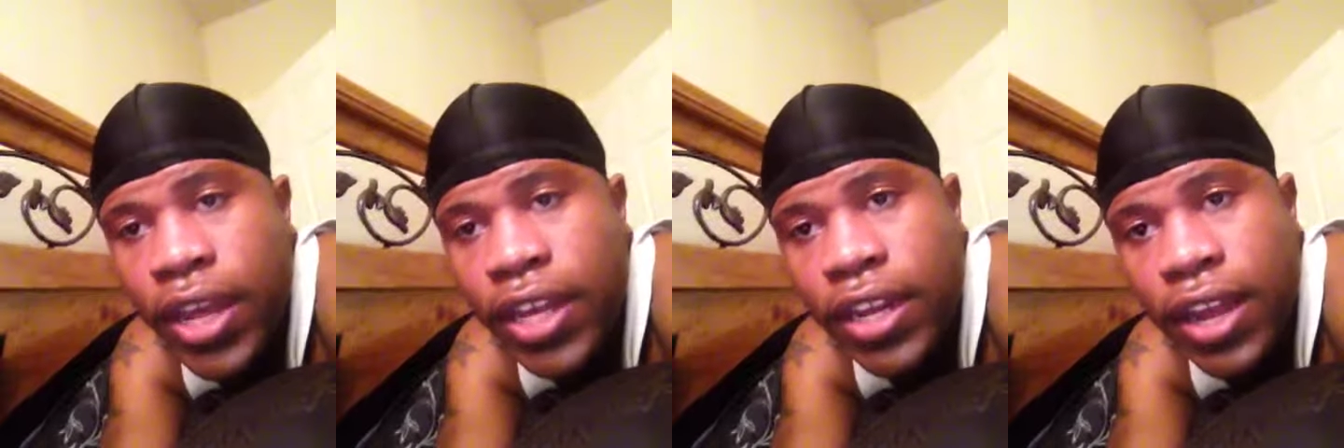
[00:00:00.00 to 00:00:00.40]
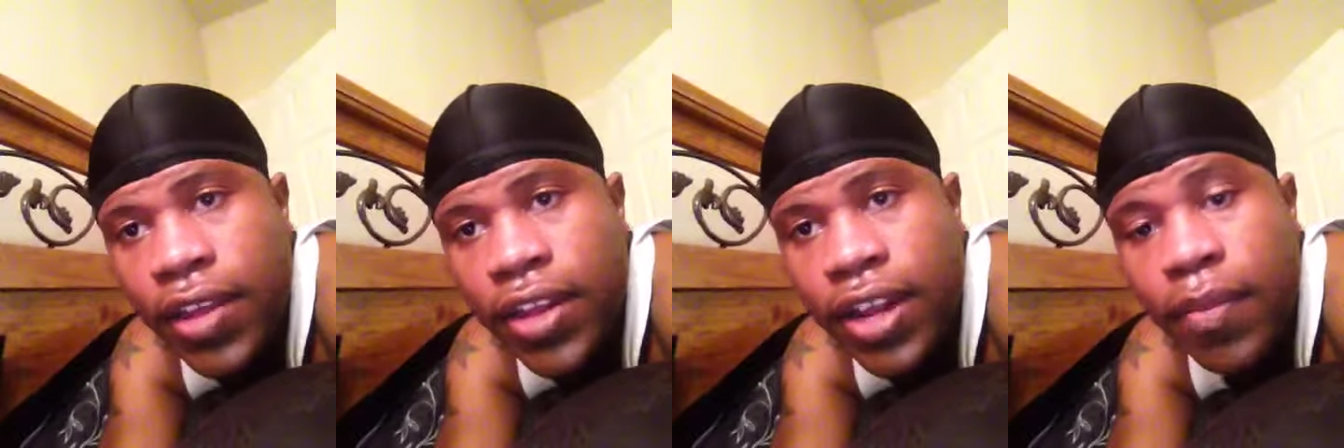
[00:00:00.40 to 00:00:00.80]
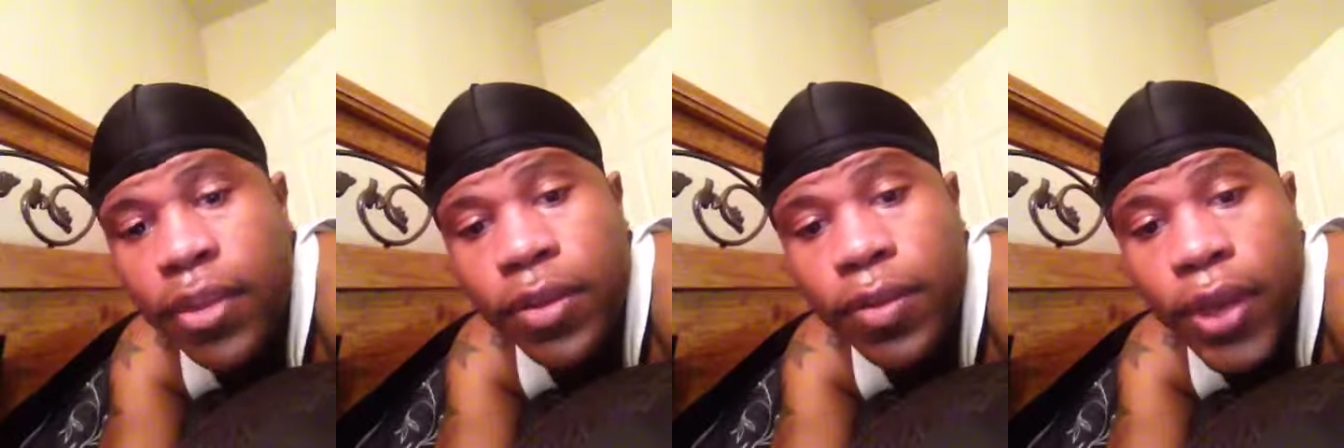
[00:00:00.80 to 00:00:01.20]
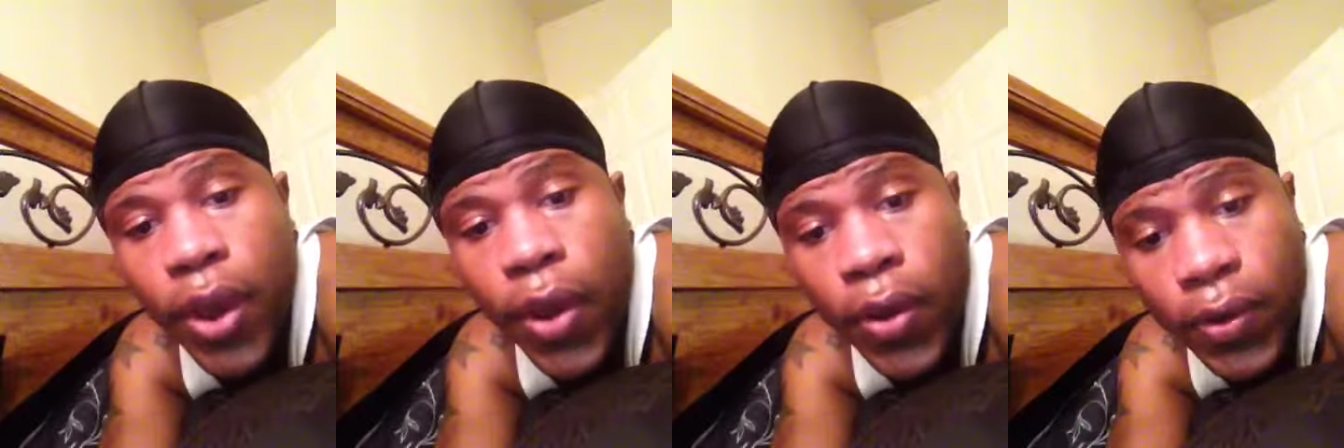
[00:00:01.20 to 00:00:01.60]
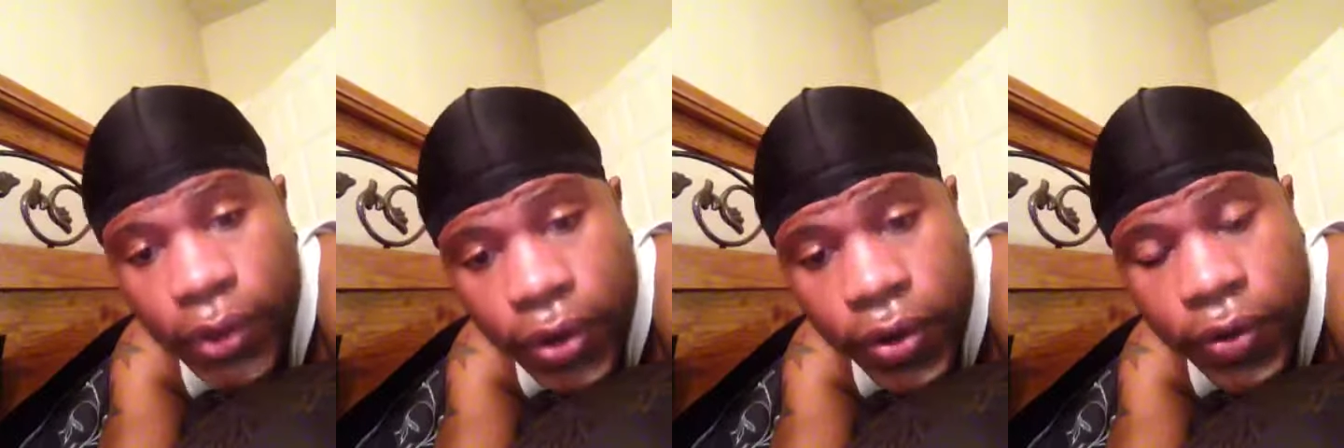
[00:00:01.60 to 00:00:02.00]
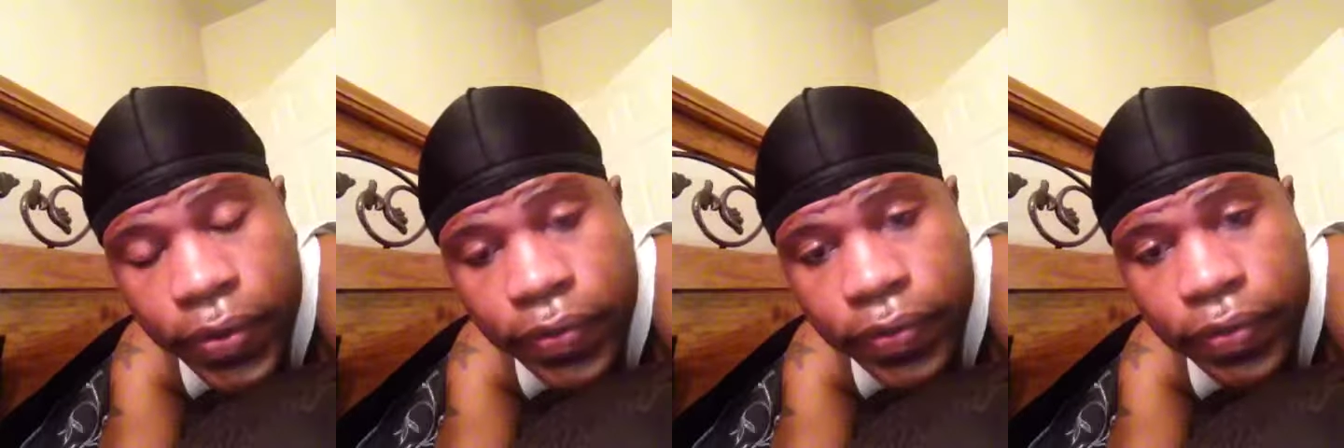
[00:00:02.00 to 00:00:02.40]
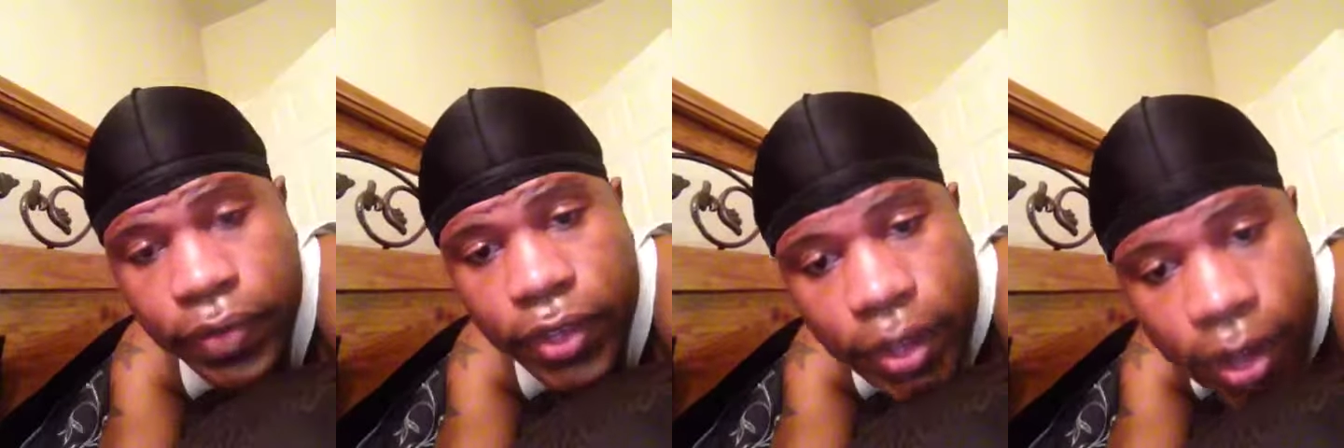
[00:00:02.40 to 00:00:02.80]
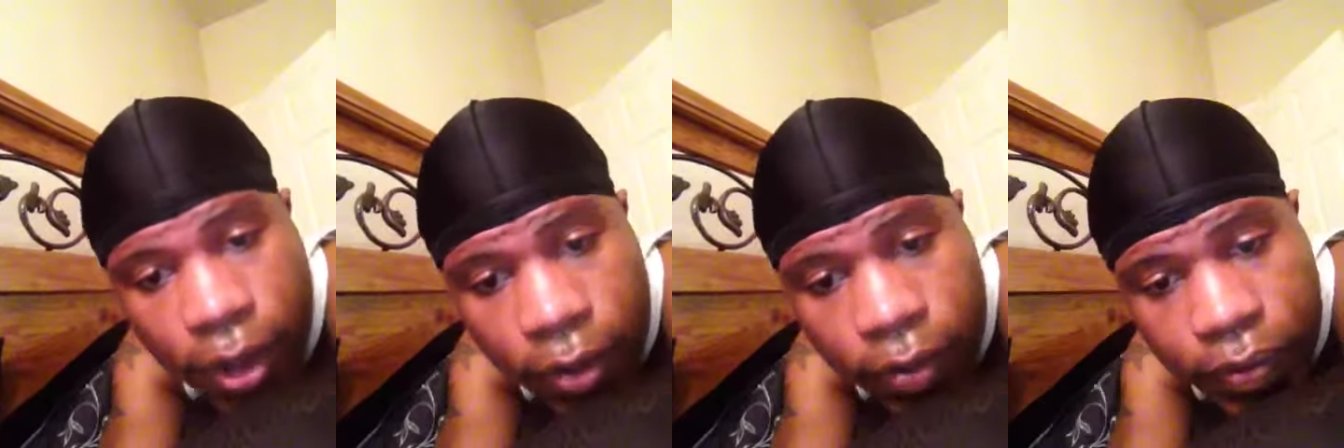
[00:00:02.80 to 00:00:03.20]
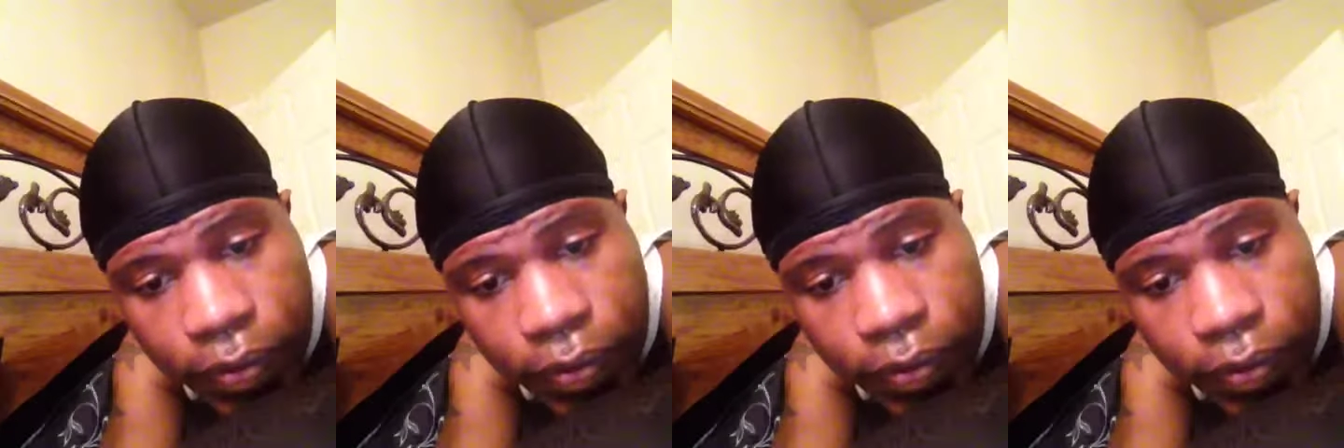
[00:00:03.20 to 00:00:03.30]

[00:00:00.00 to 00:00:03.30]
now that I'm a little bit older, you know,